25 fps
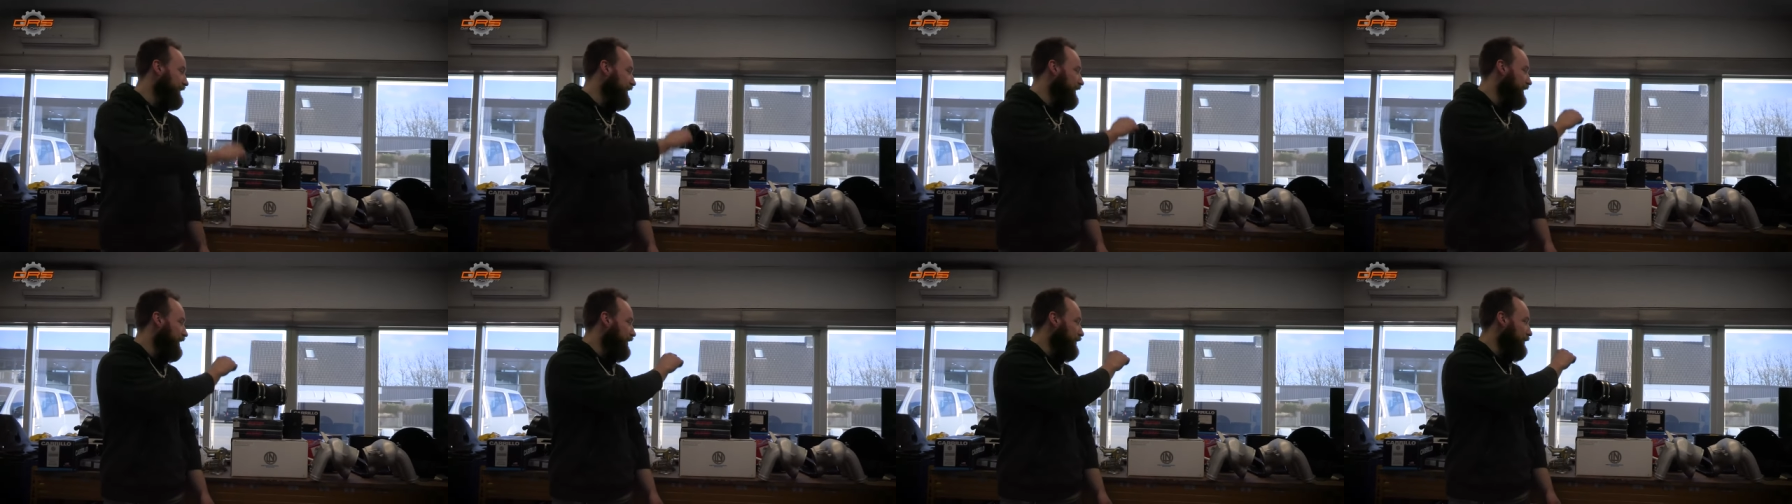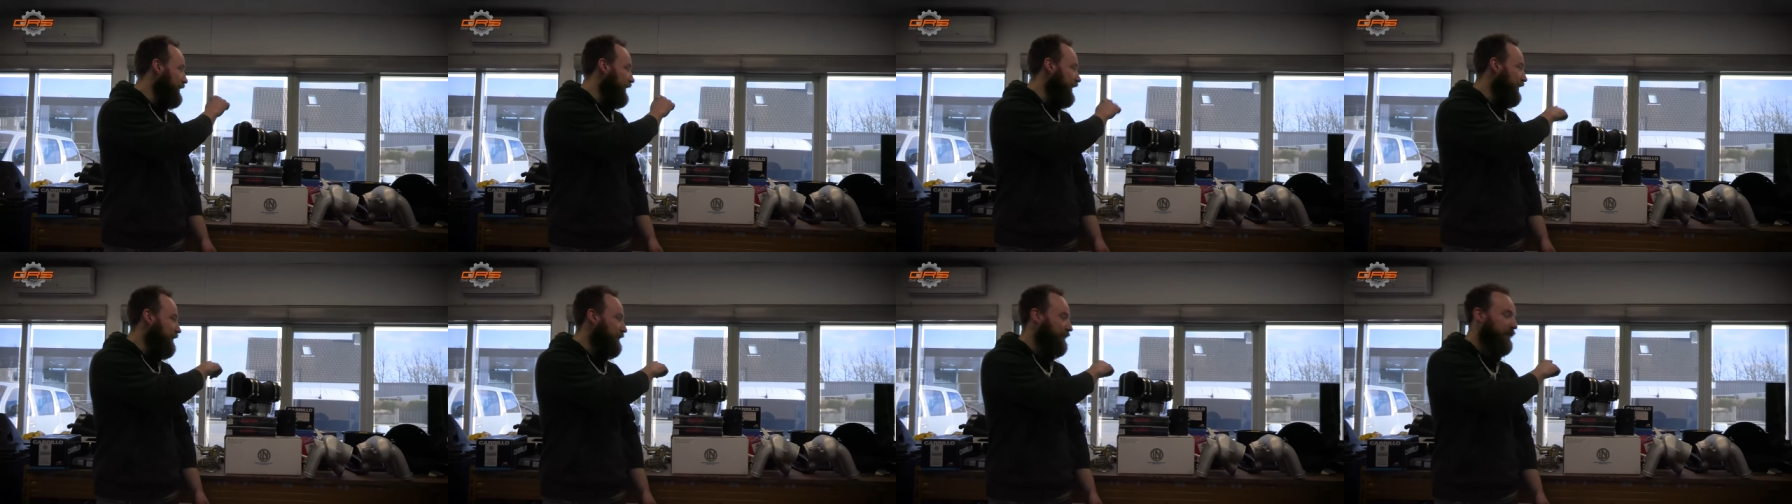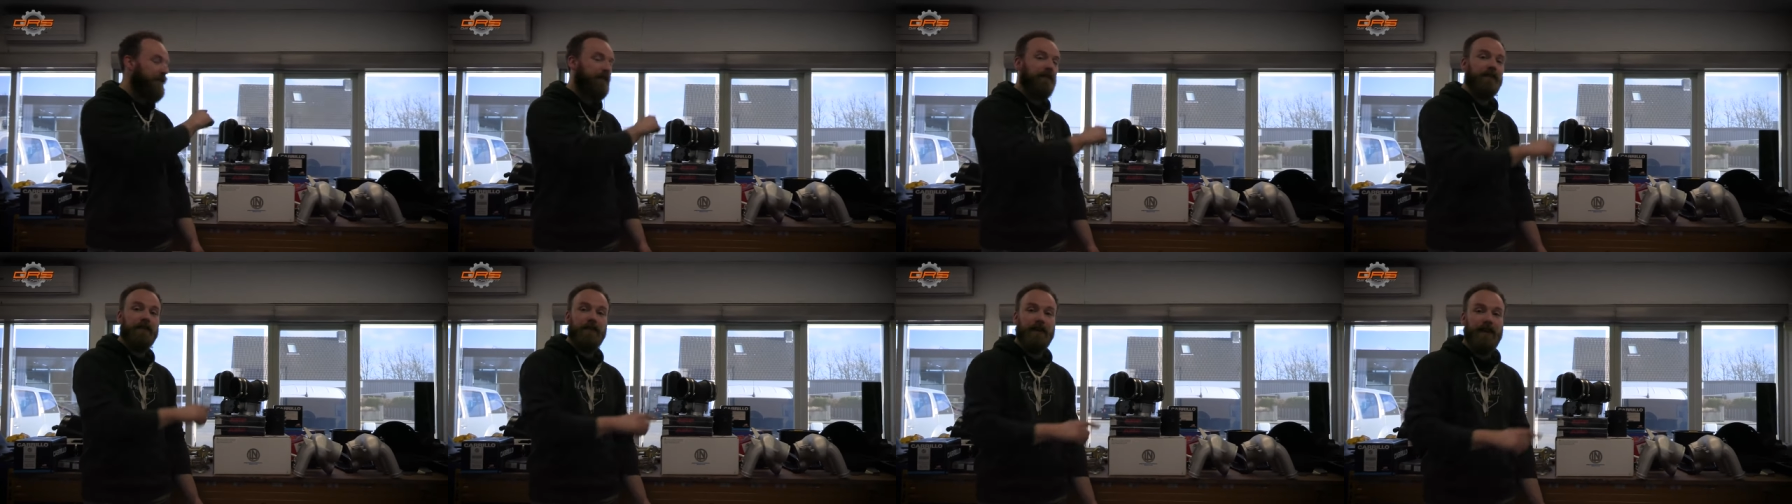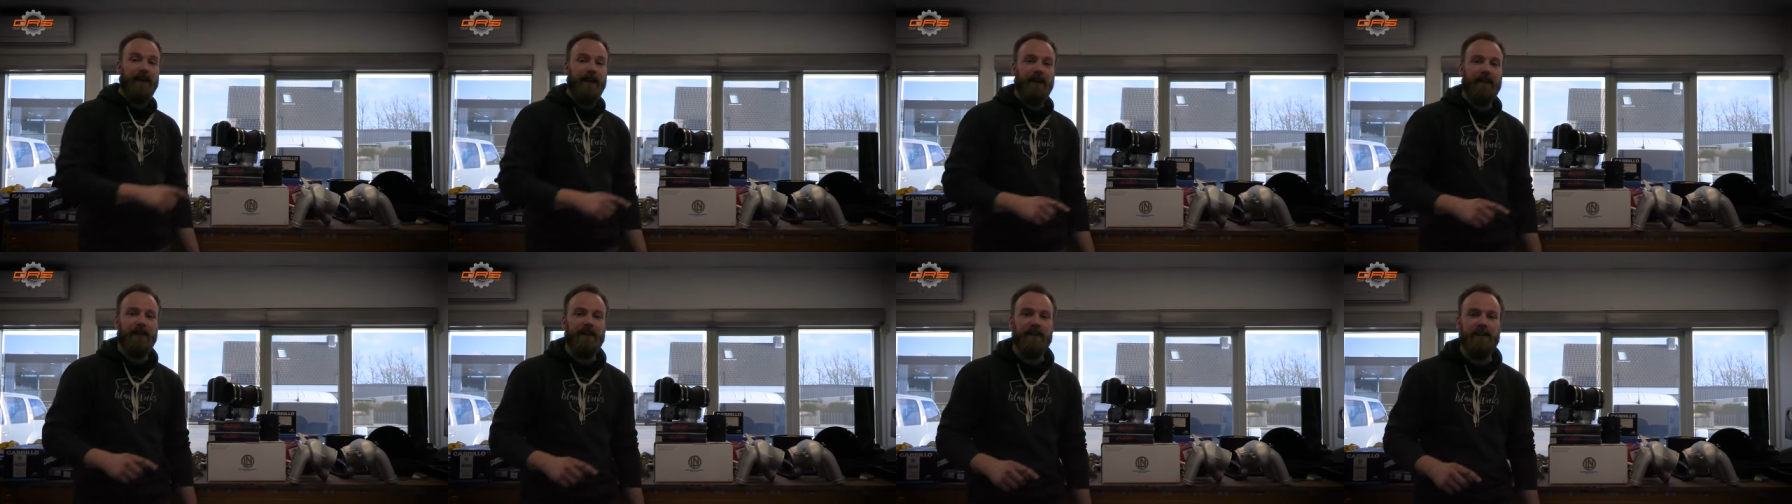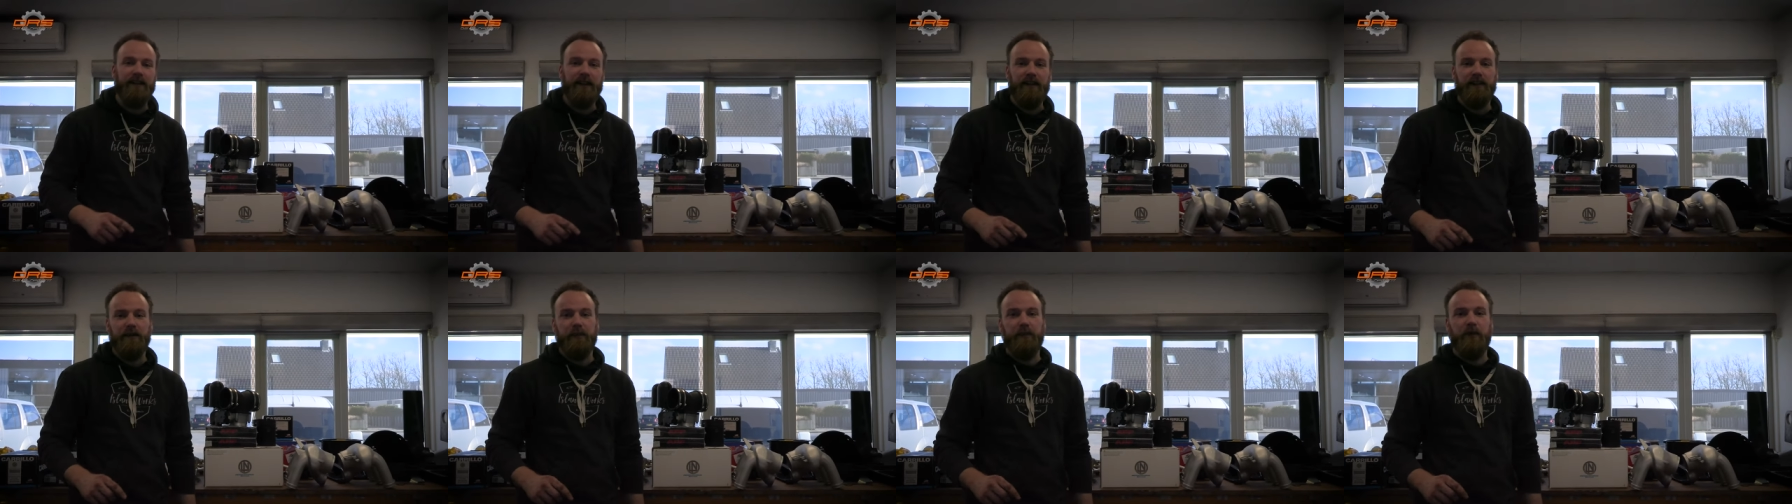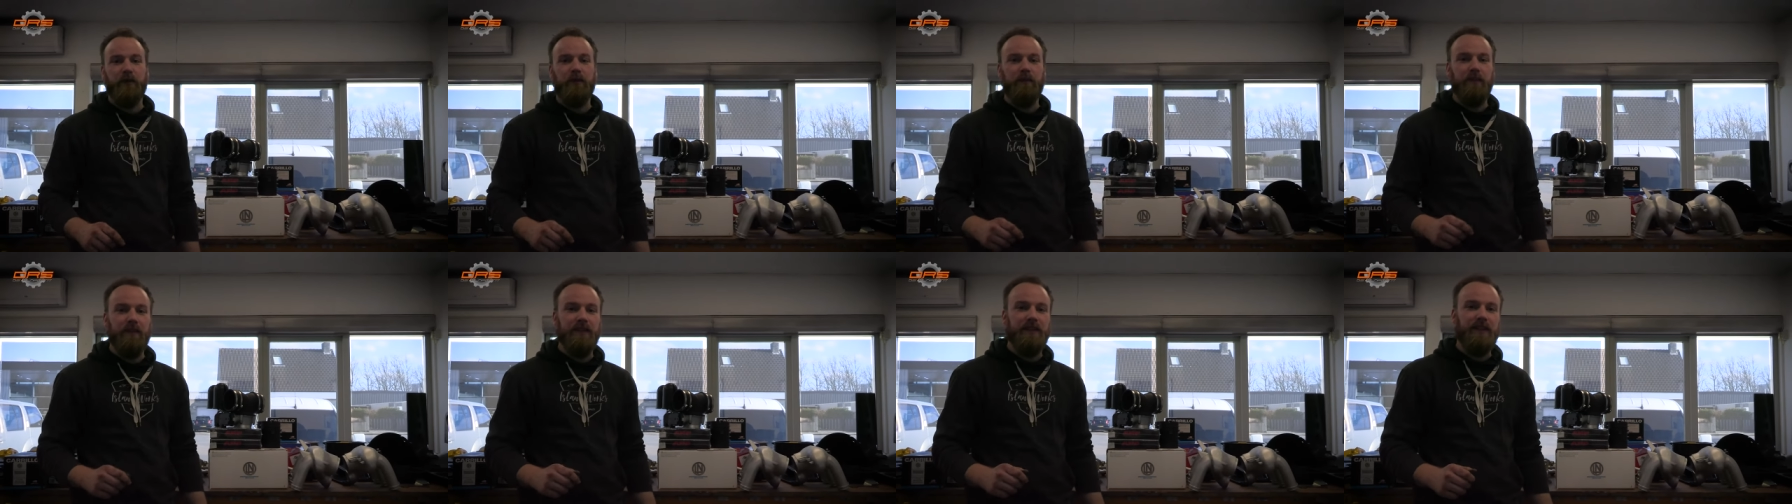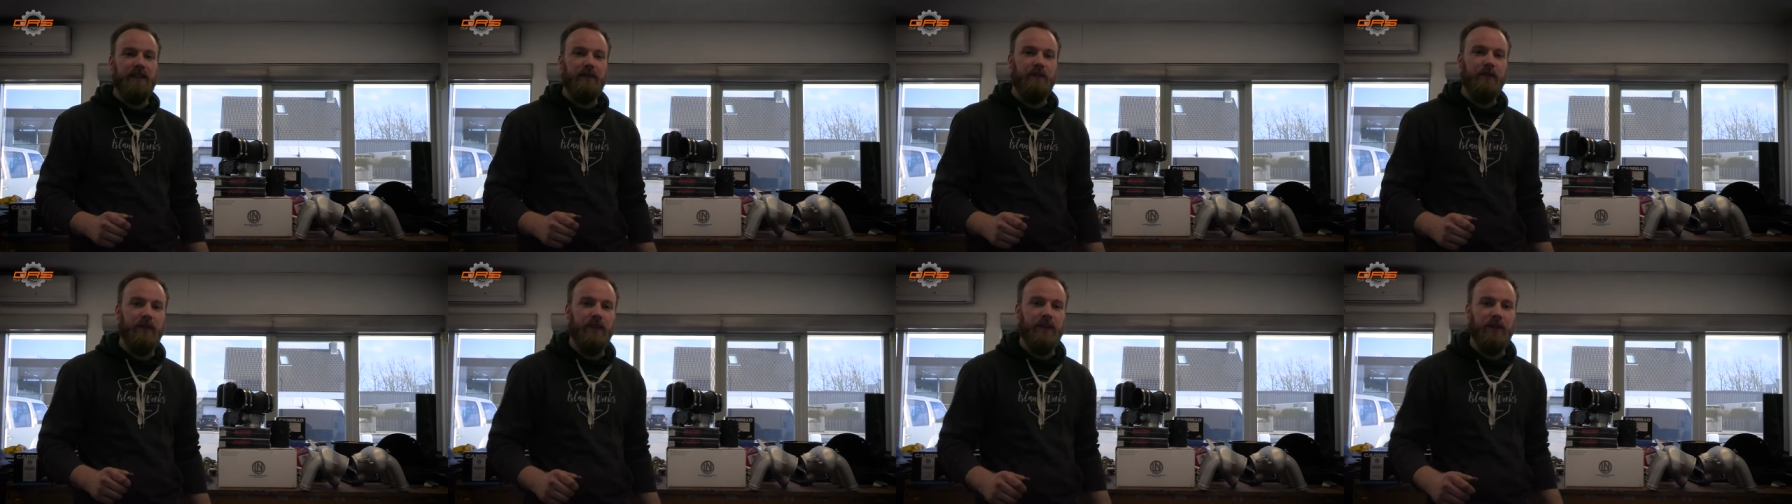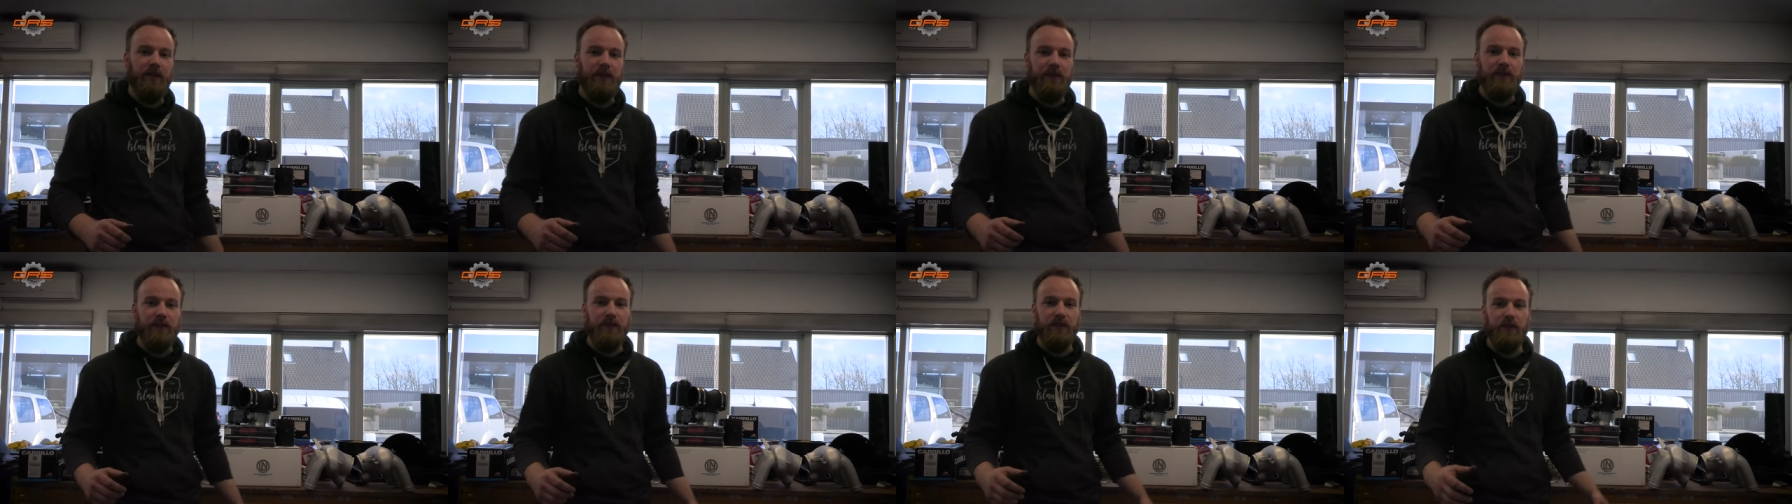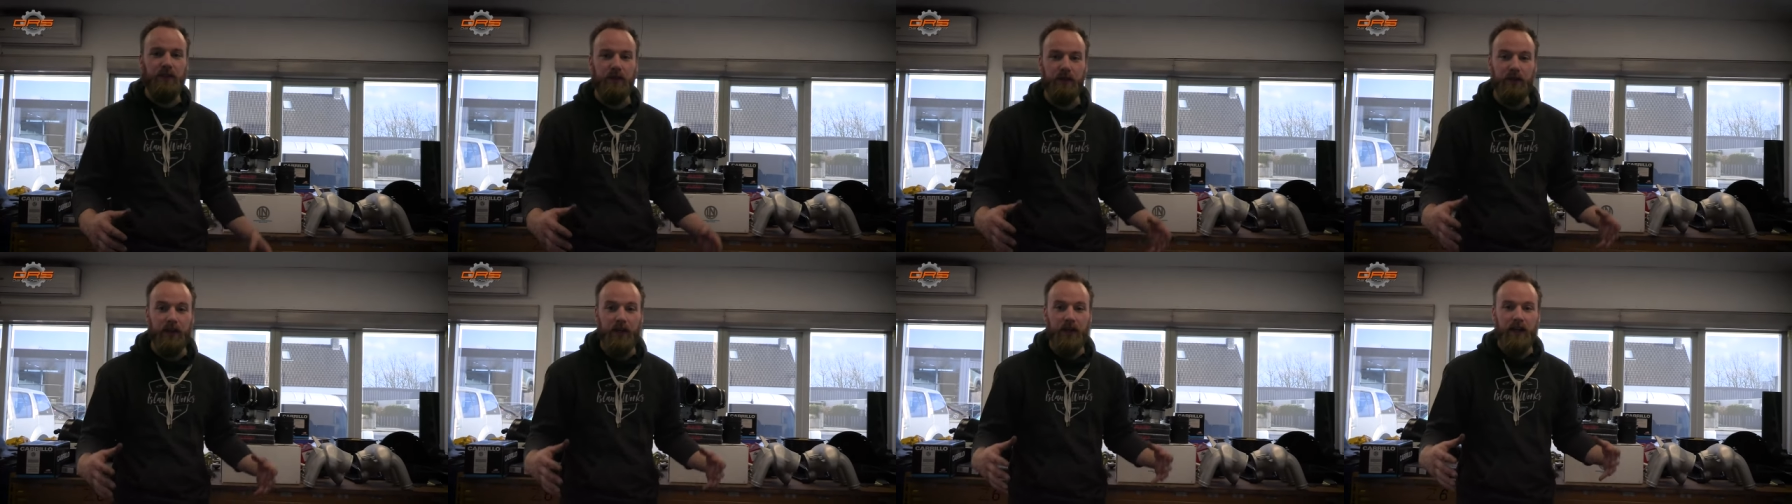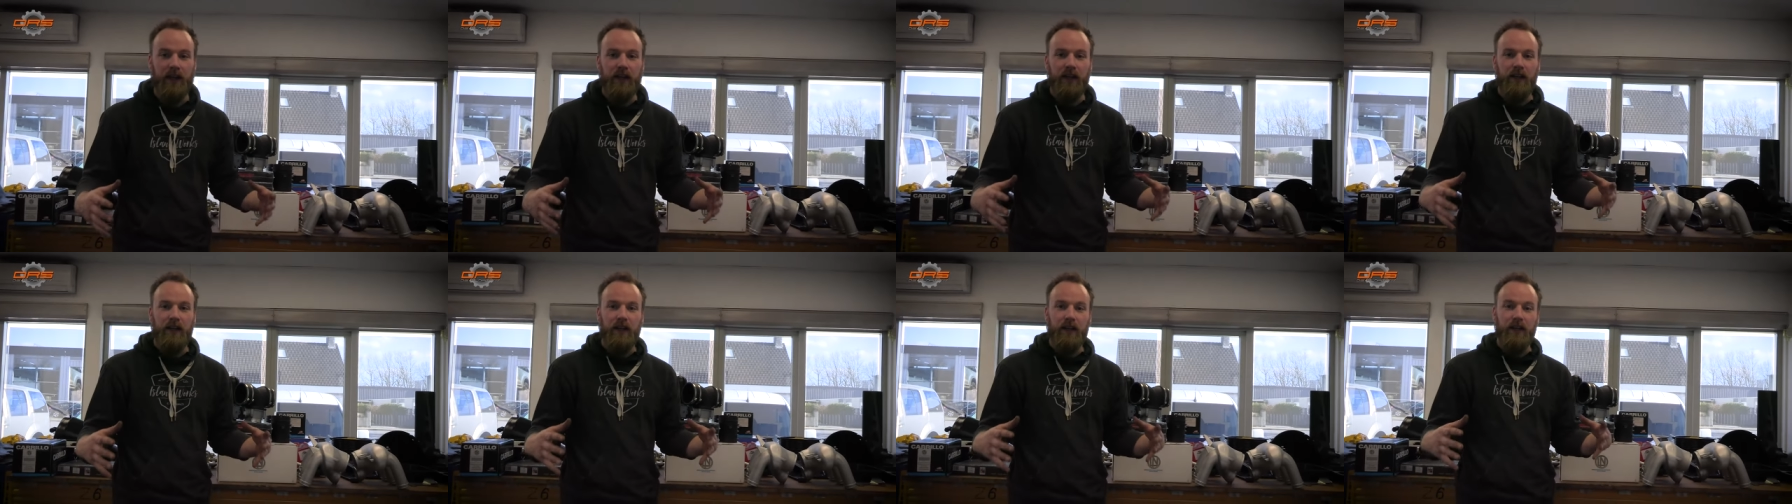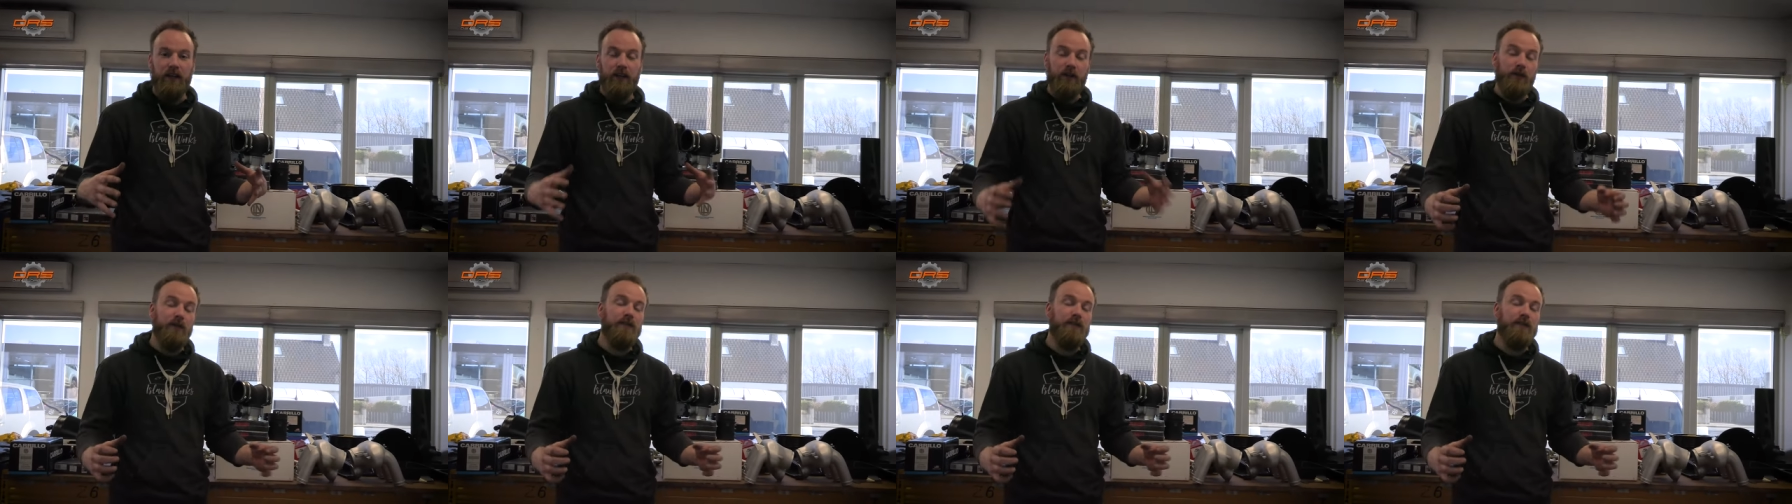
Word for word: Uh, we have three engines at the moment that we're going to uh,